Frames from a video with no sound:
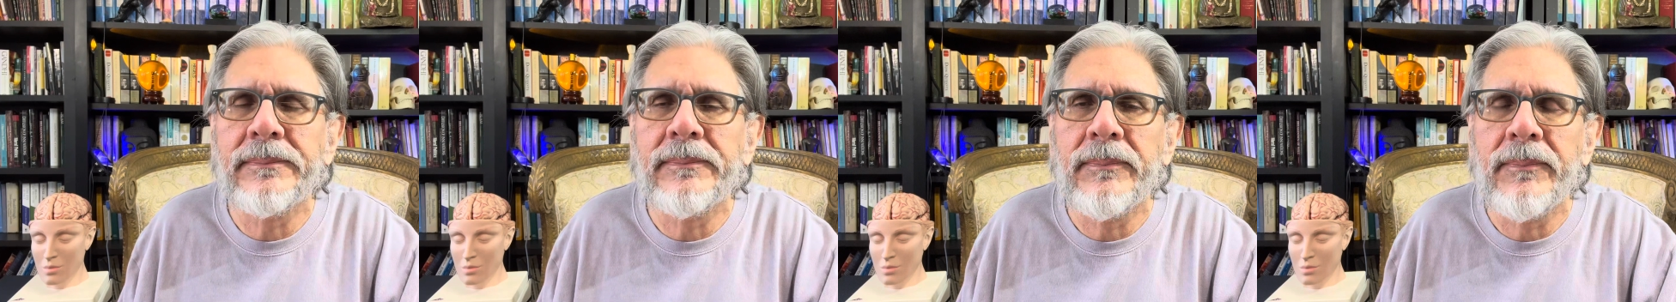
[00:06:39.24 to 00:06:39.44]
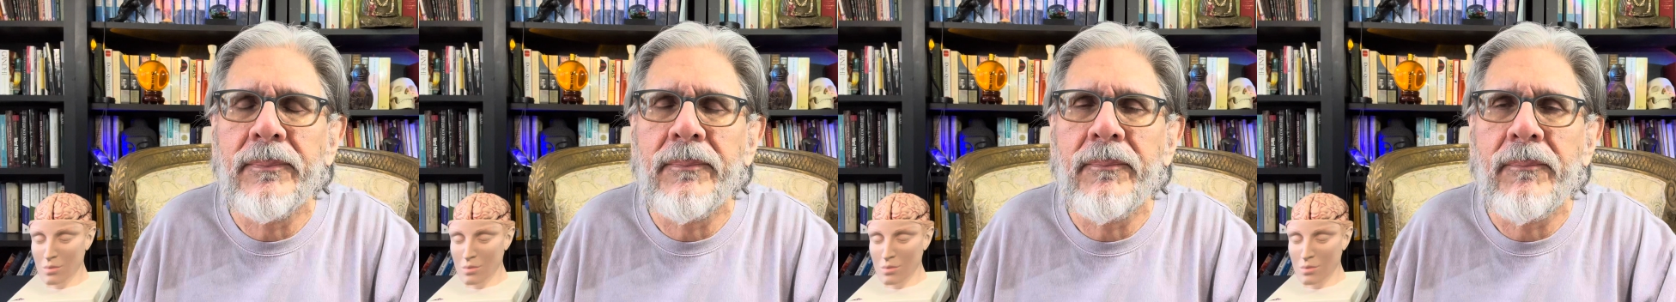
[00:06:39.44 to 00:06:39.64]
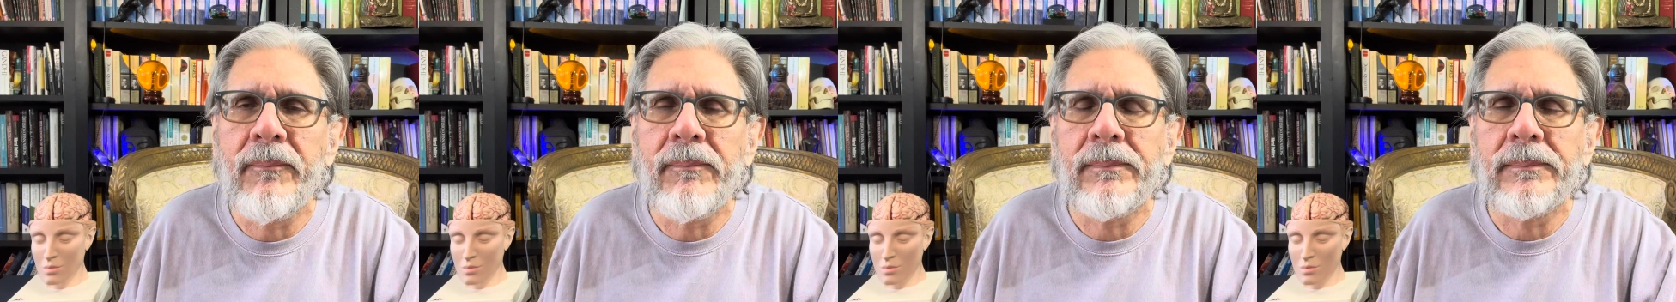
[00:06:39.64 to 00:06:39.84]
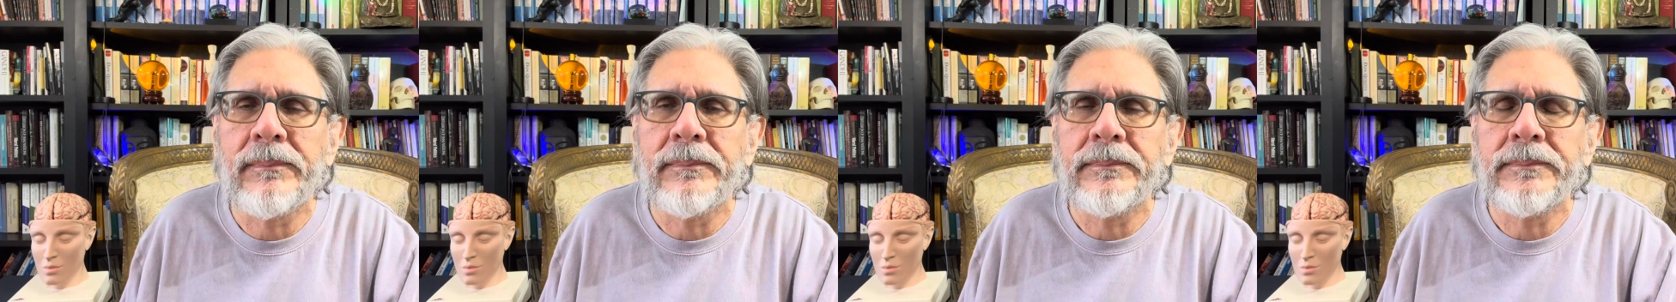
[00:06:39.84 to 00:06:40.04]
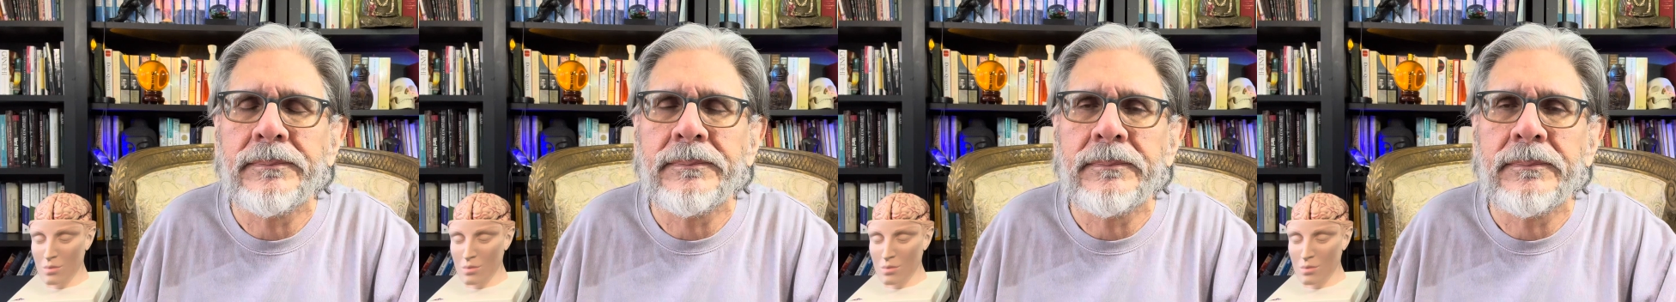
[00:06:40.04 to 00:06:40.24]

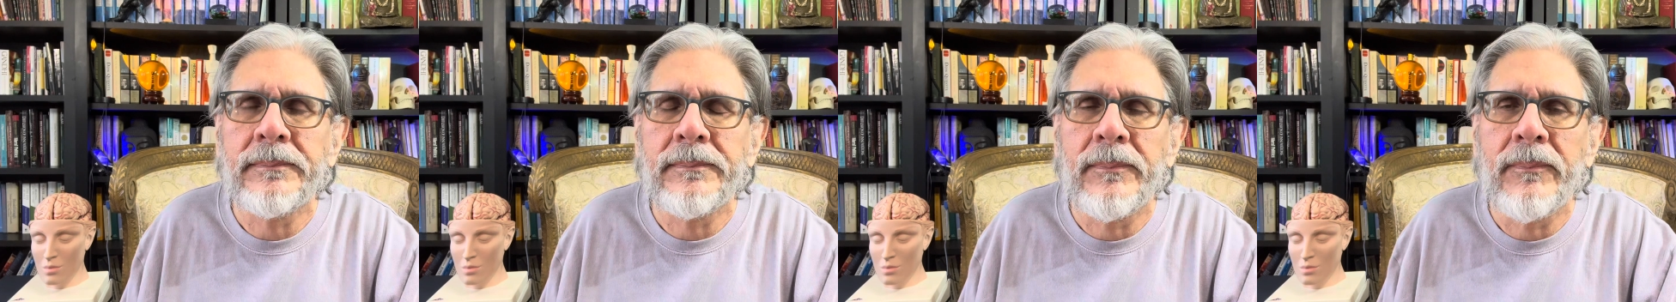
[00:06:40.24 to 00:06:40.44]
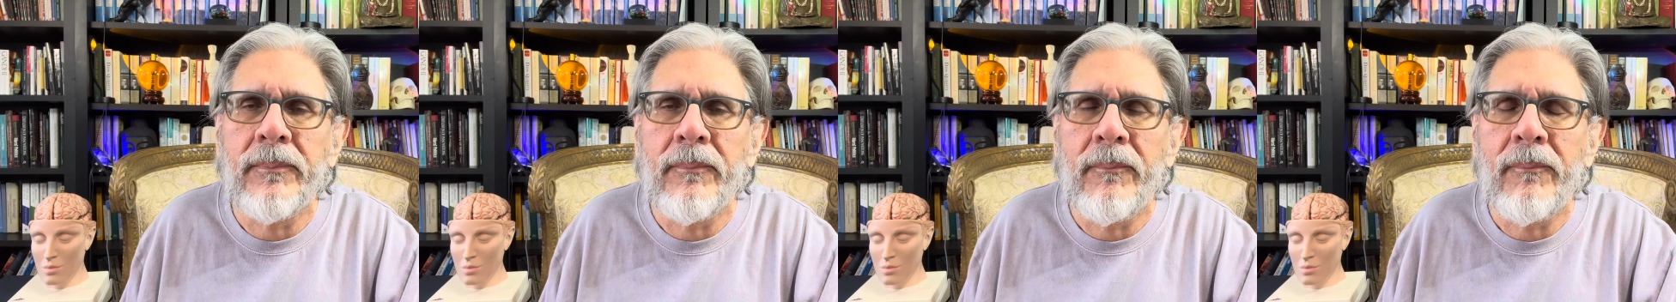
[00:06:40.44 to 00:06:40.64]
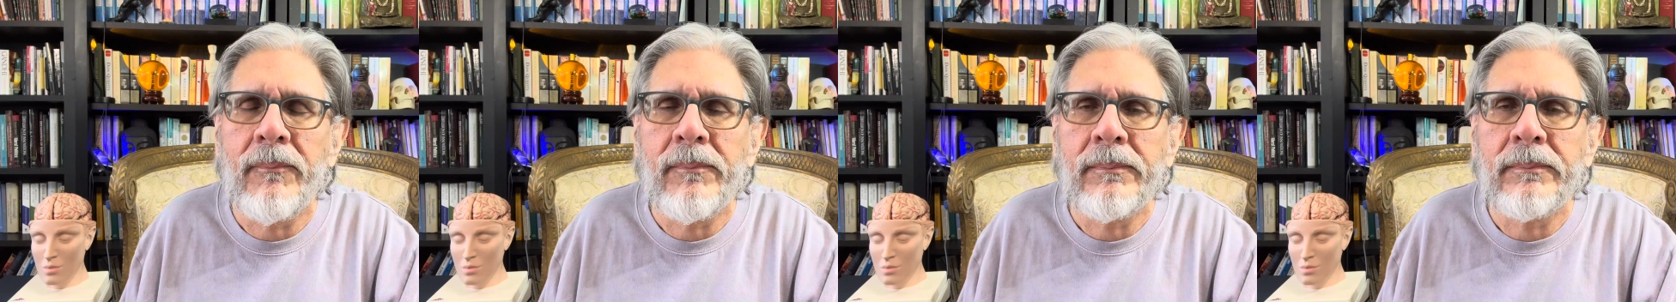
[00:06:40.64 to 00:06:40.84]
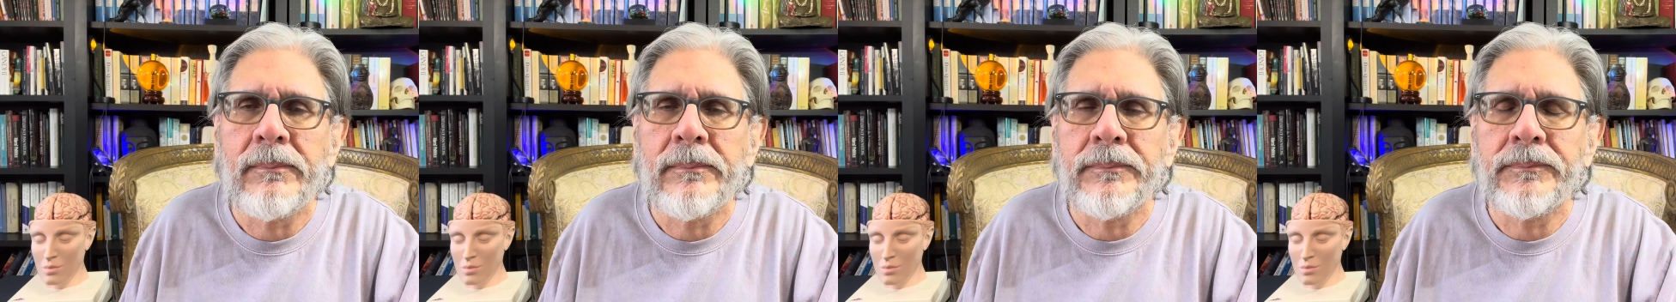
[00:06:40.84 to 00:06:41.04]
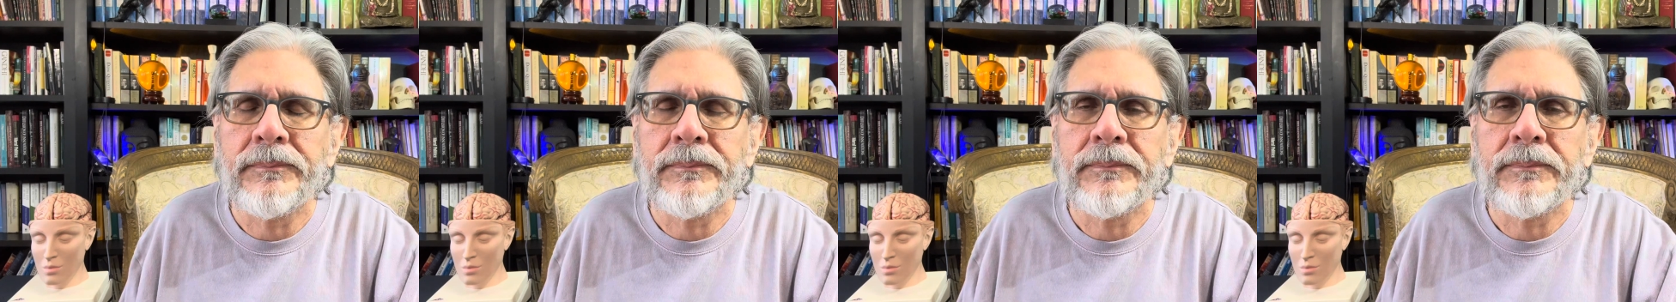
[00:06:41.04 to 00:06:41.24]

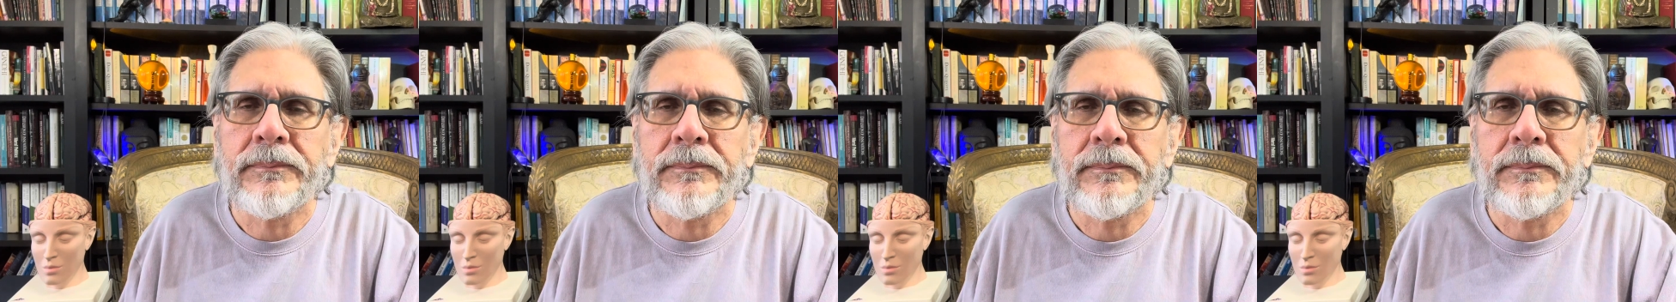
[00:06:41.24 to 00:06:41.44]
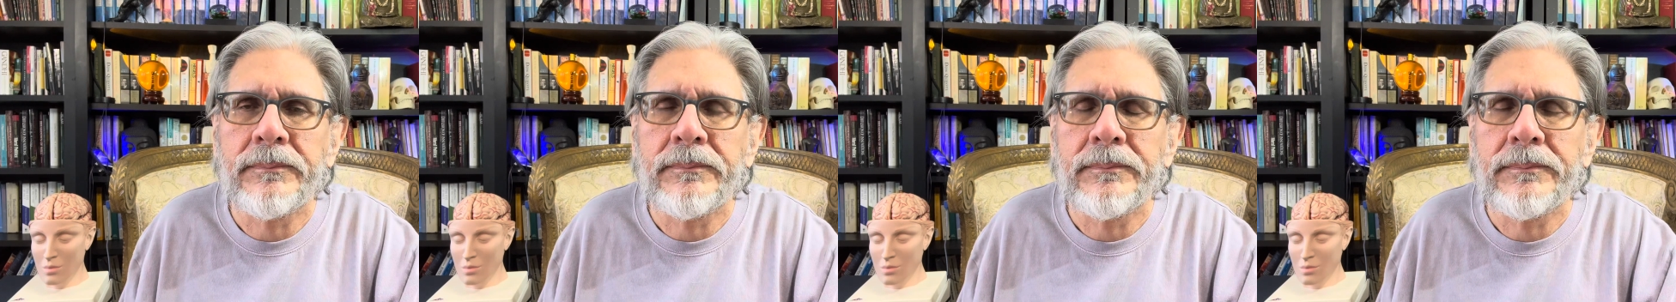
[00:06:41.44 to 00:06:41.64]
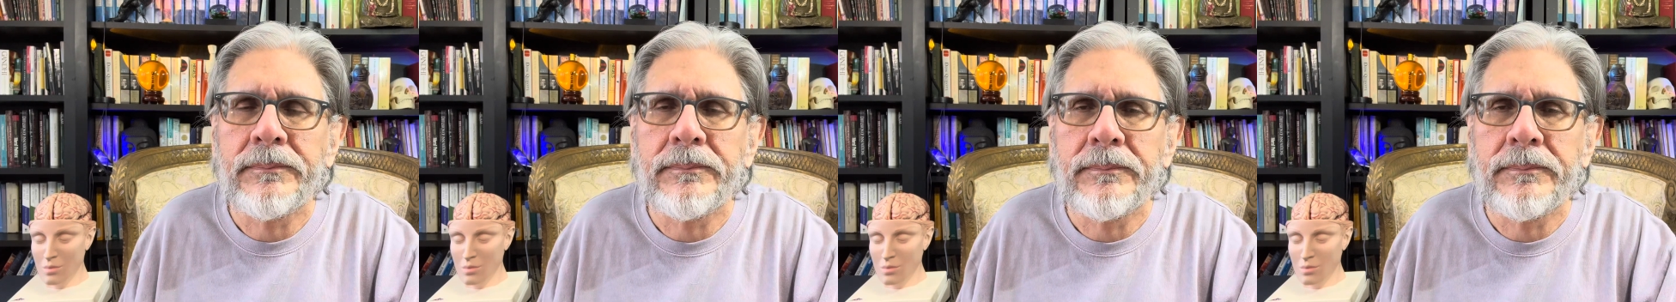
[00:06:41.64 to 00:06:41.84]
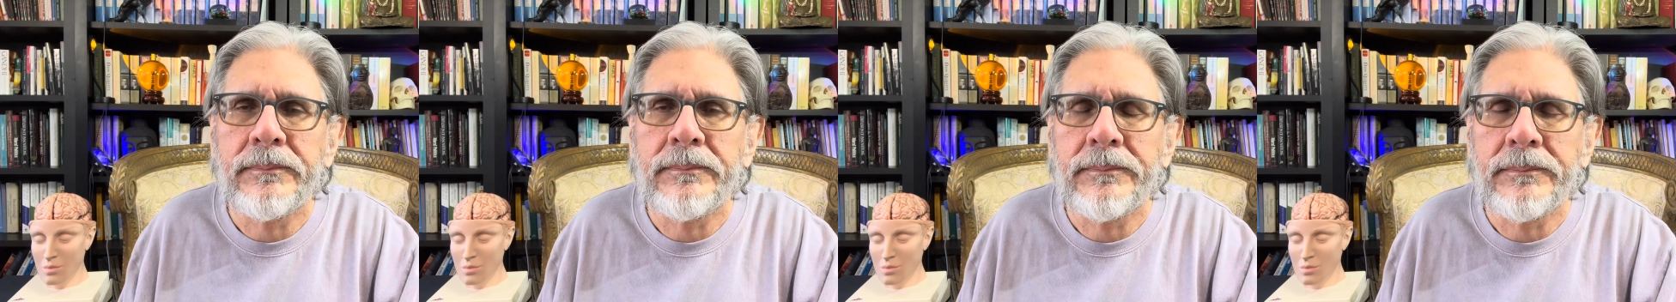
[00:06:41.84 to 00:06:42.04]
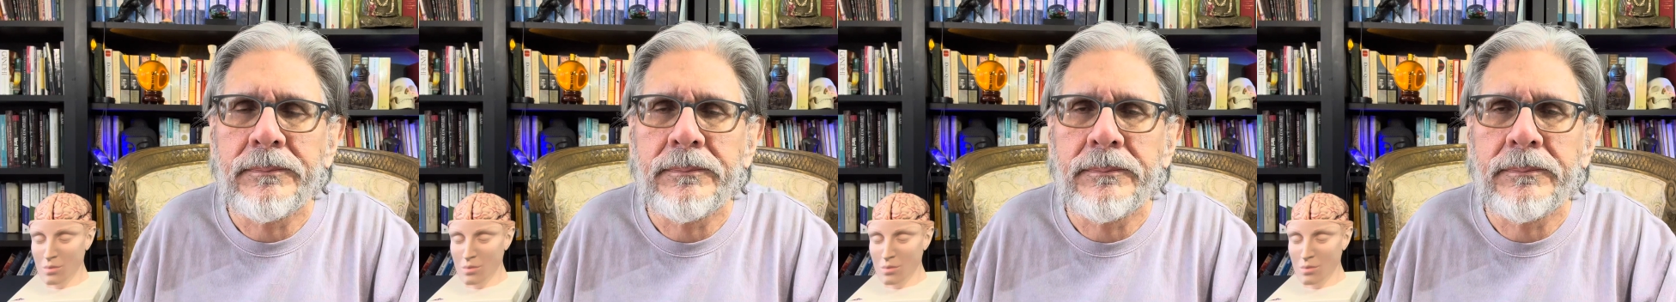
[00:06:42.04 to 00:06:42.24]

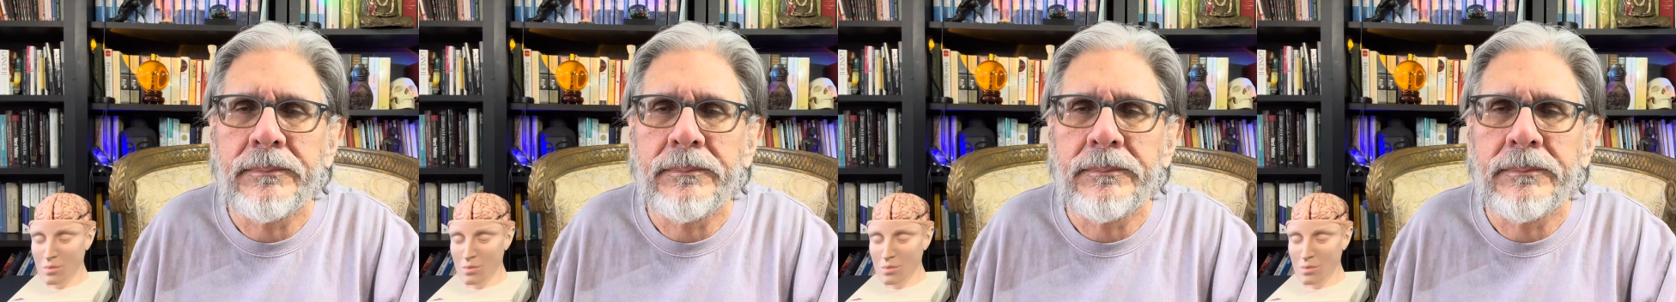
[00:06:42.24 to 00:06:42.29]
(silence)